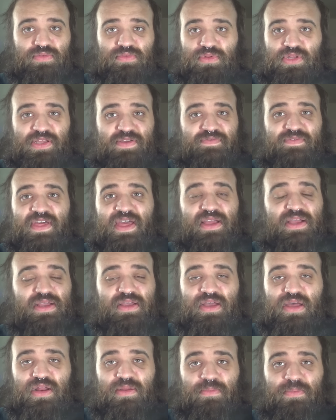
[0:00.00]
leave that
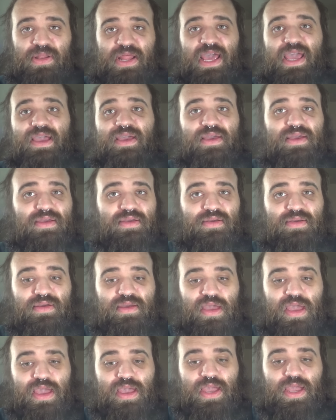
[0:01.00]
kind of blank,
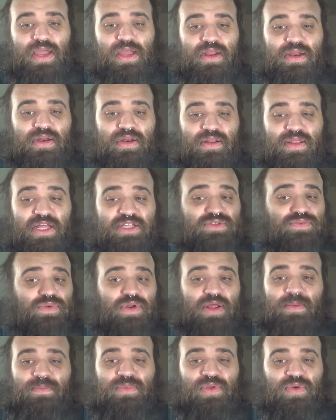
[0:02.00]
and that's what
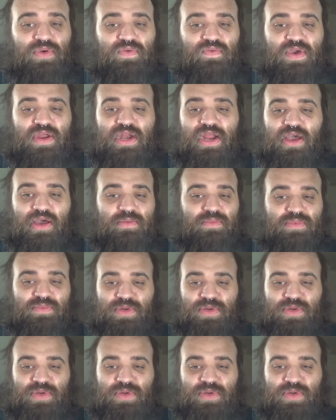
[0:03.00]
I'm doing right now.